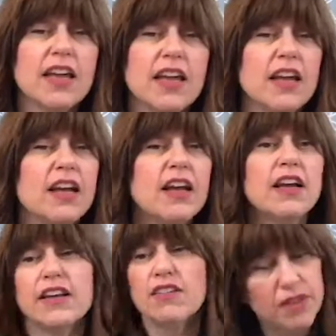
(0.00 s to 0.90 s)
you know
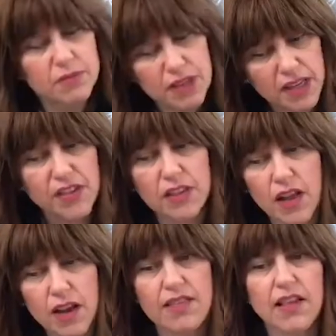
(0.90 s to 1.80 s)
i've been giving a
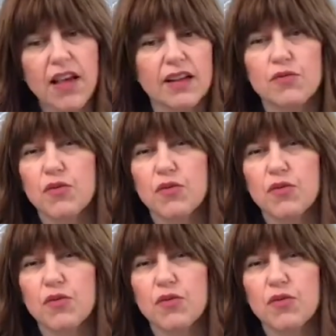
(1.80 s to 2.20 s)
lot of thought